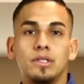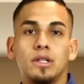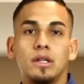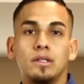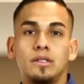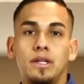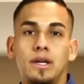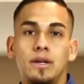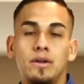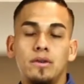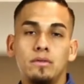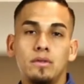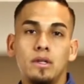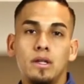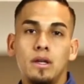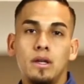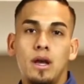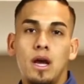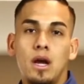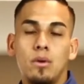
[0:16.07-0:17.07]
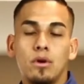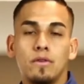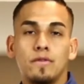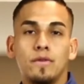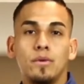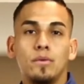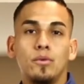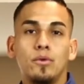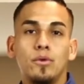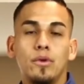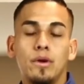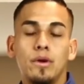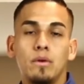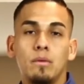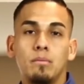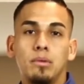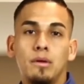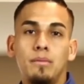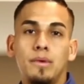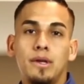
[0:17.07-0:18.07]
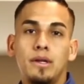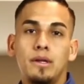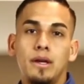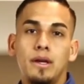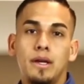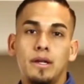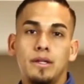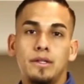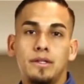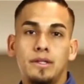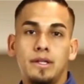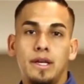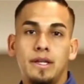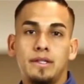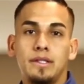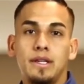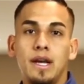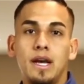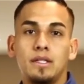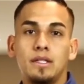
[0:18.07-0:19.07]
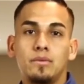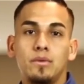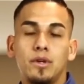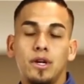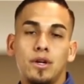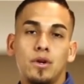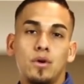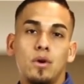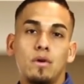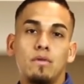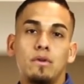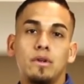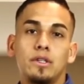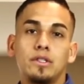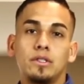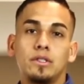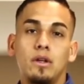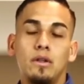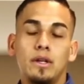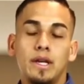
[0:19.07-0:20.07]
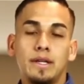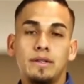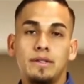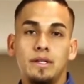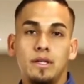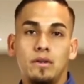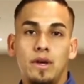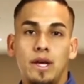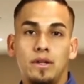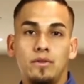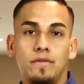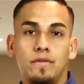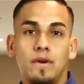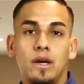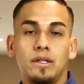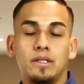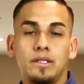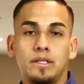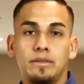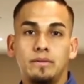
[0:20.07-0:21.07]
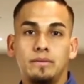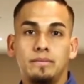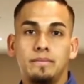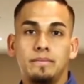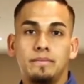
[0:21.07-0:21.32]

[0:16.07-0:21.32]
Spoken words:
George Salcedo. I work for Rooter Hero Plumbing, and today's task we're going to go over installing a single handle faucet.